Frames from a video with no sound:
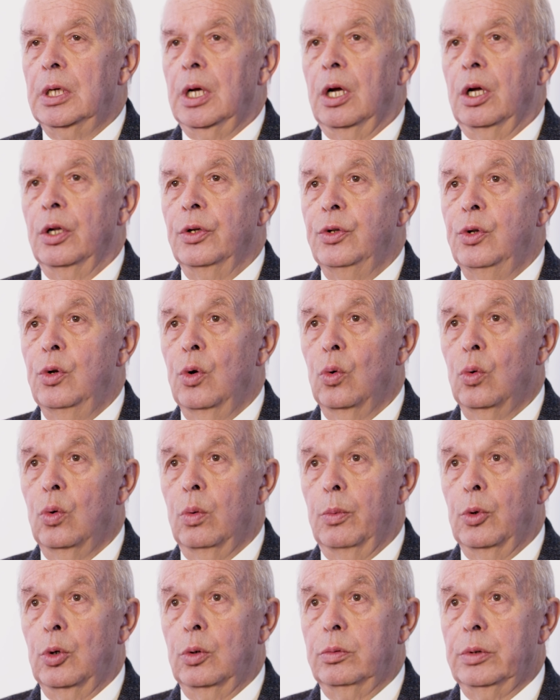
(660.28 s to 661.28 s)
are
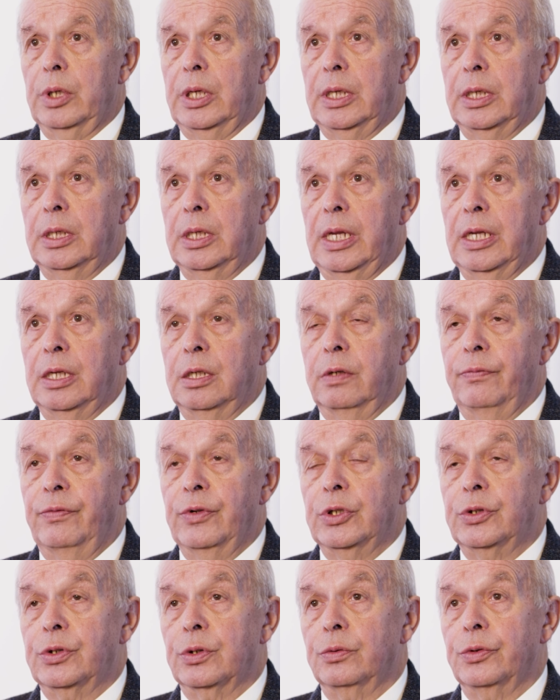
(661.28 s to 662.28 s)
normal in
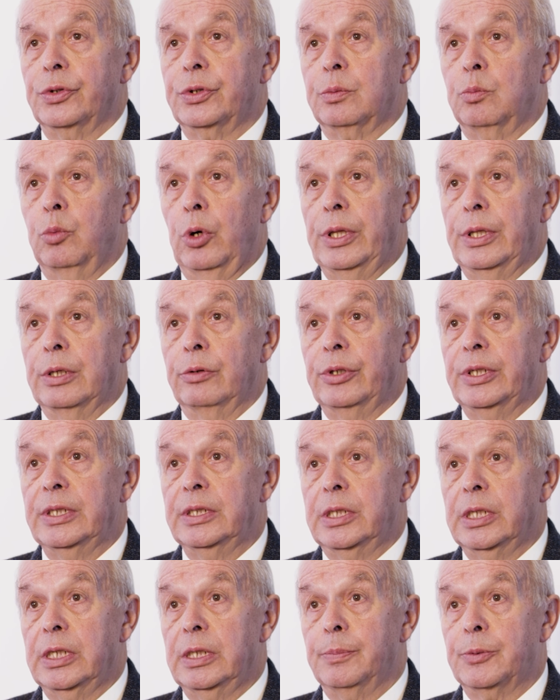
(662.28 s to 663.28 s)
individuals when they're in
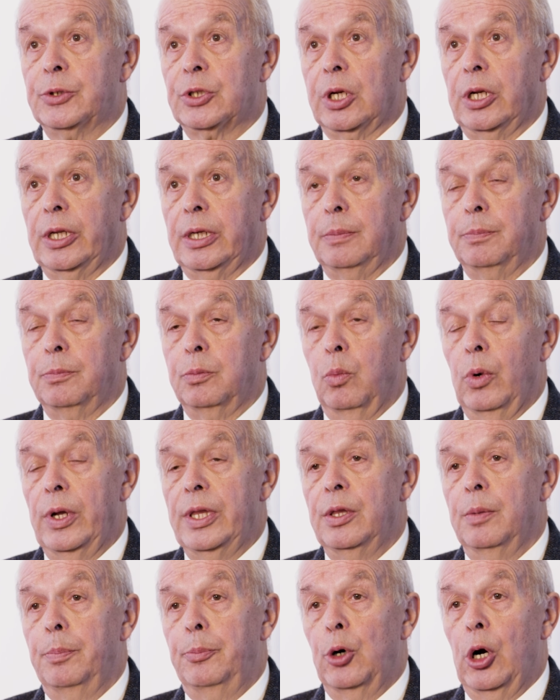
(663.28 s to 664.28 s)
deep sleep,
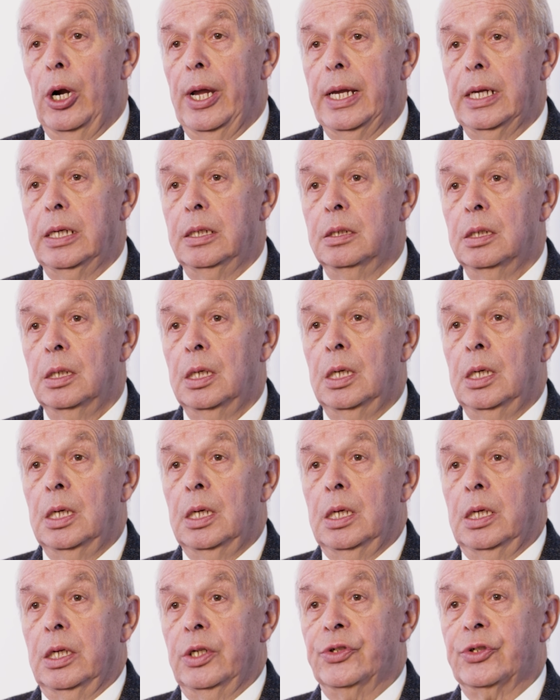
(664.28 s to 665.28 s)
when the brain
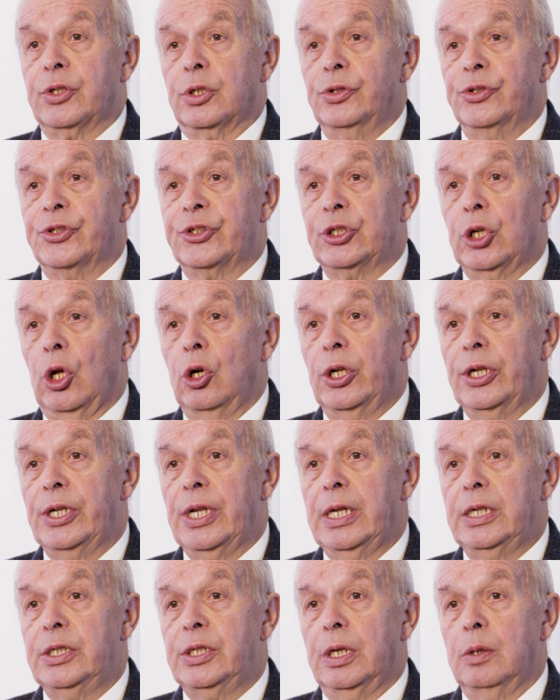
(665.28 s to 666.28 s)
is
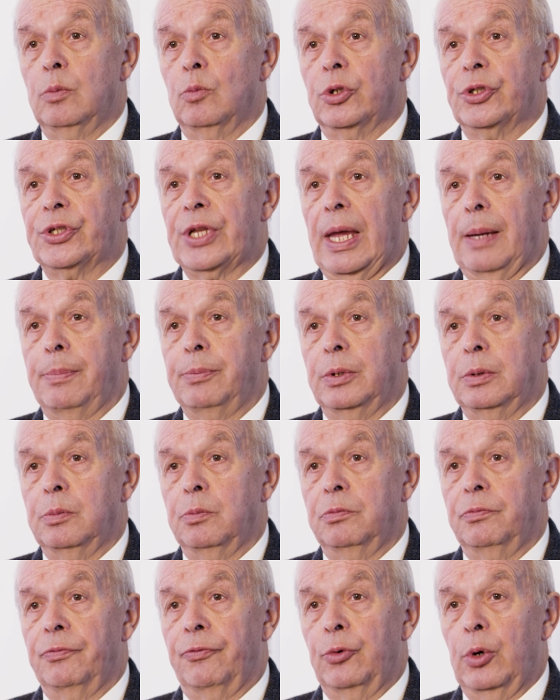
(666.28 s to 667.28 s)
consolidating what's
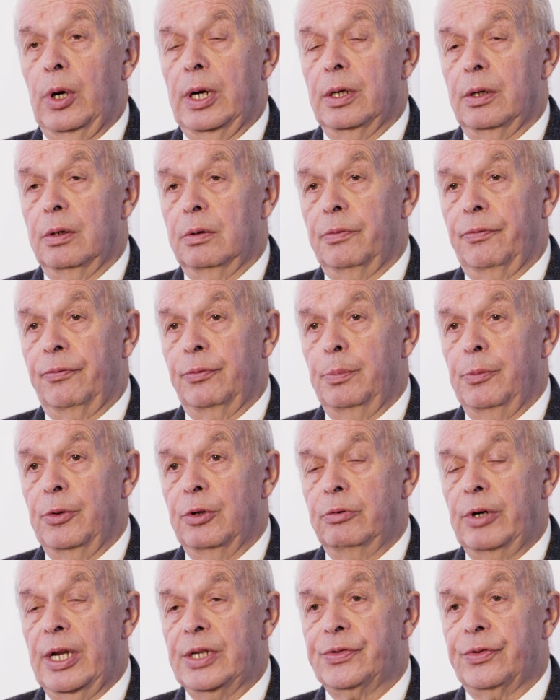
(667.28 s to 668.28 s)
happened from
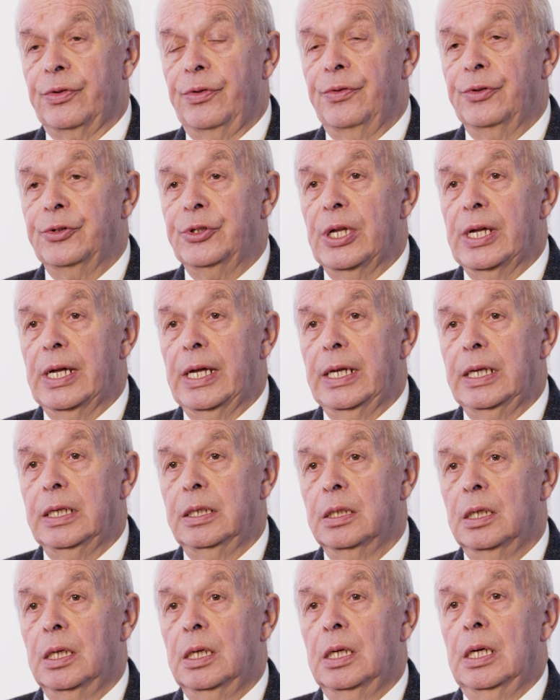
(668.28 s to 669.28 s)
the rest of the
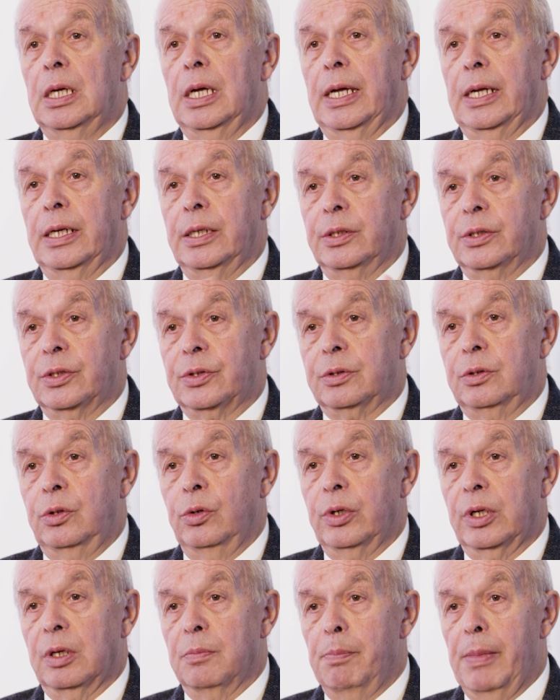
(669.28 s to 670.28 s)
day and
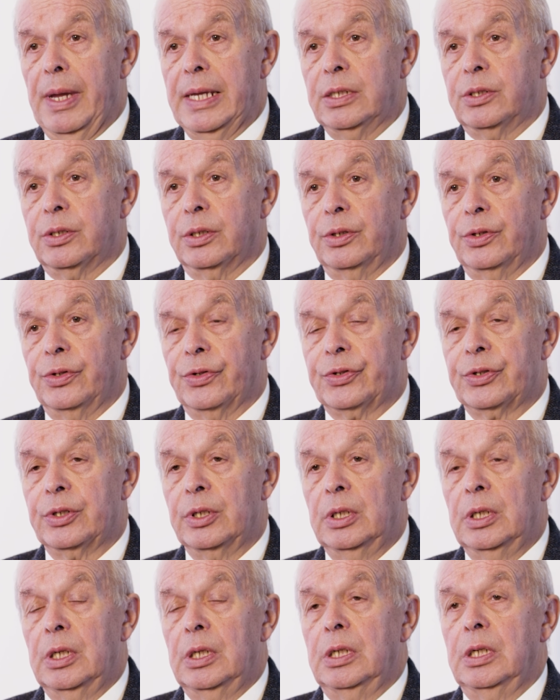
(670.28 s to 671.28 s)
doing a maintenance
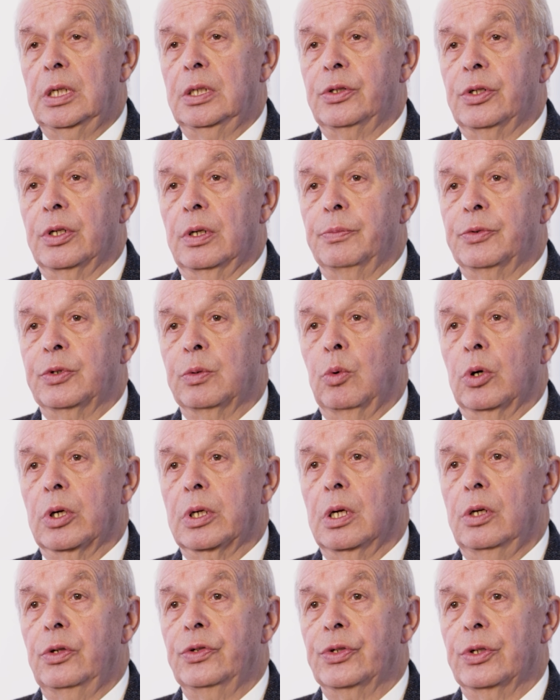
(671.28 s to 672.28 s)
in terms of what
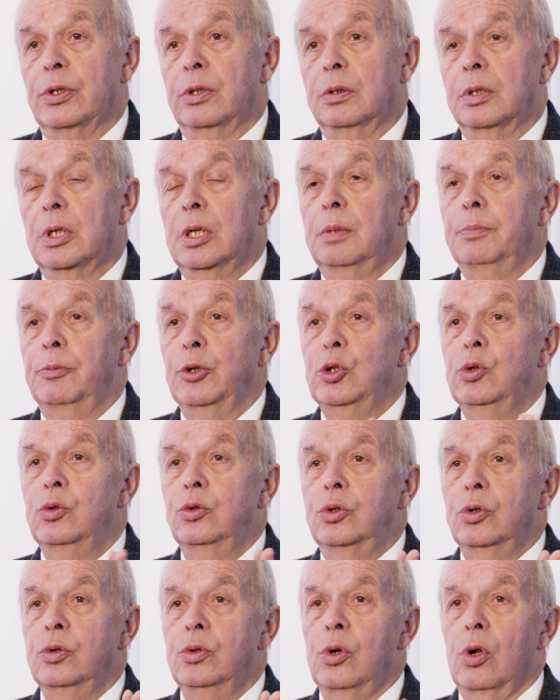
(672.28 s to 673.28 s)
goes on. But you
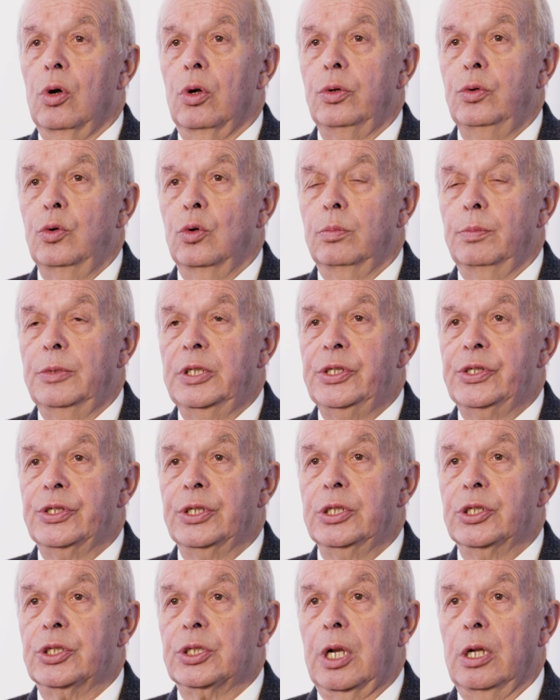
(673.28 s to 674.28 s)
do not normally
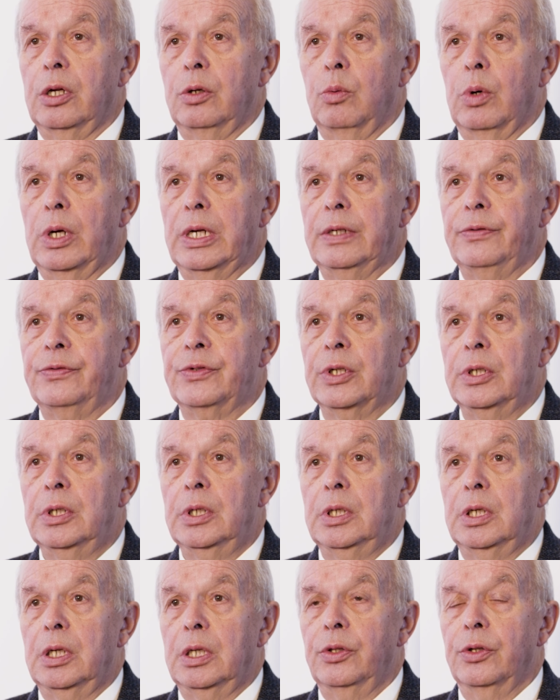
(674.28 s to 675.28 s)
see slow waves
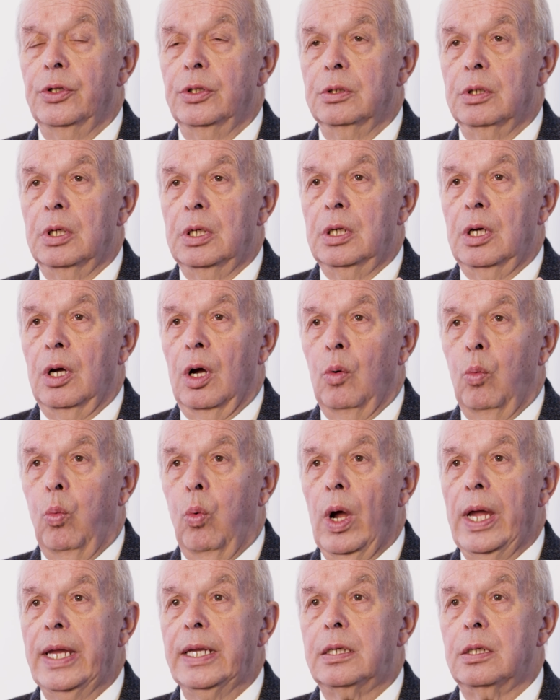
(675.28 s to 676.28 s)
in the
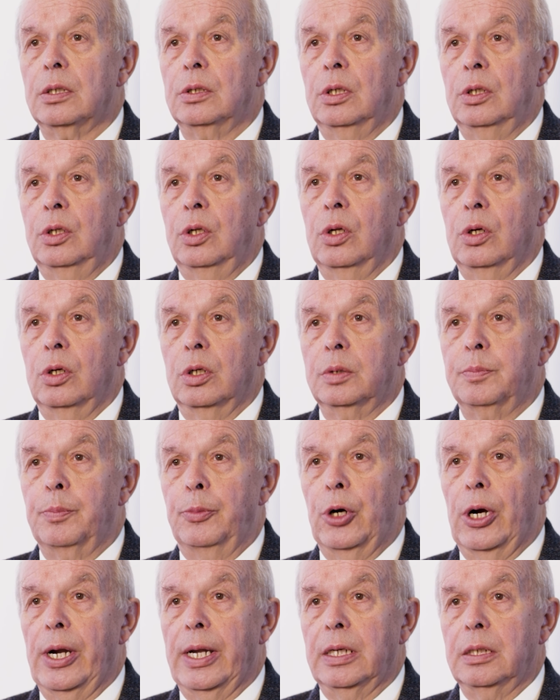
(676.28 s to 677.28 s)
awake, alert
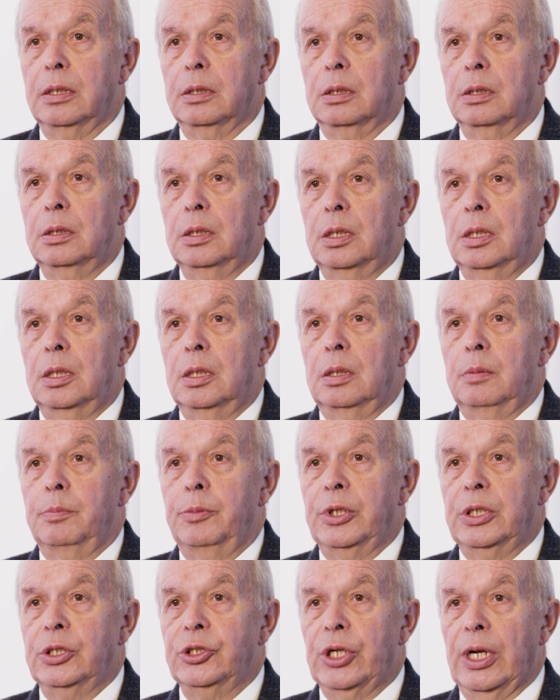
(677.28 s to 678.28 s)
brain.
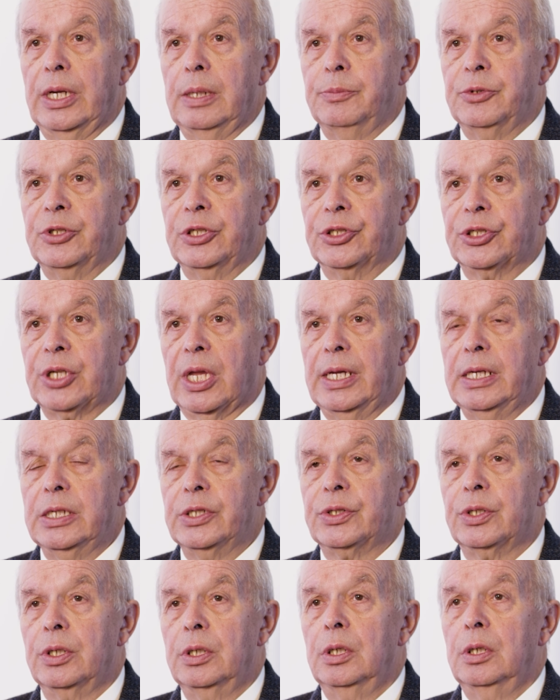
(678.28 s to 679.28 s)
But in James's
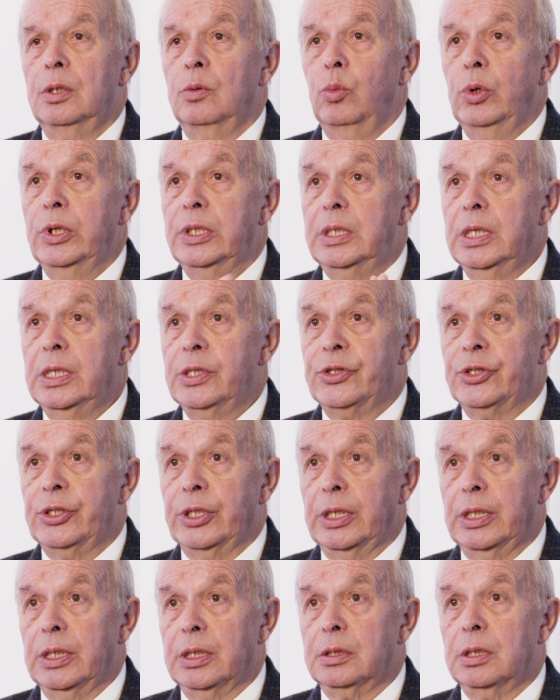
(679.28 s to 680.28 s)
case, we did see
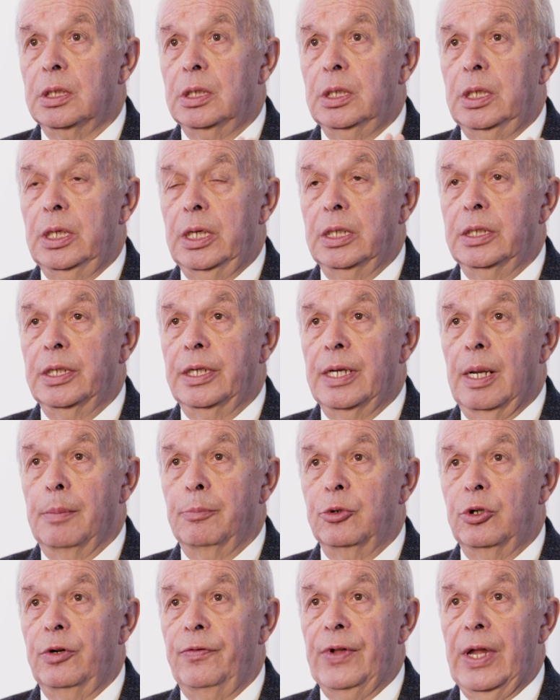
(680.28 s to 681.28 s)
it in a
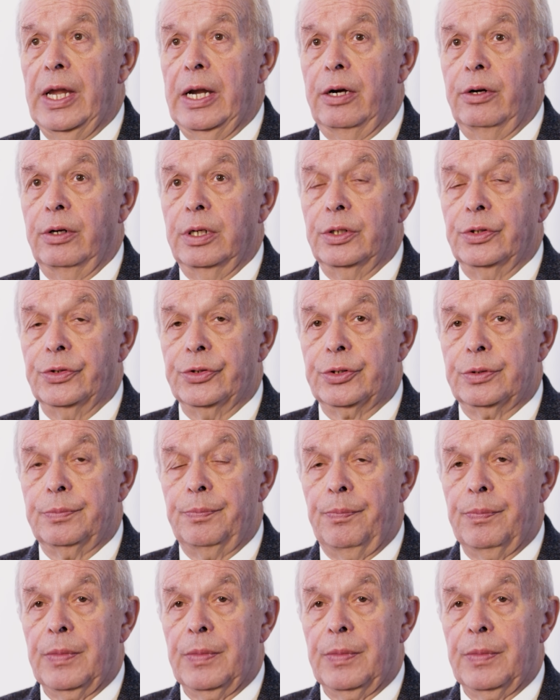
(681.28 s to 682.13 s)
number of areas.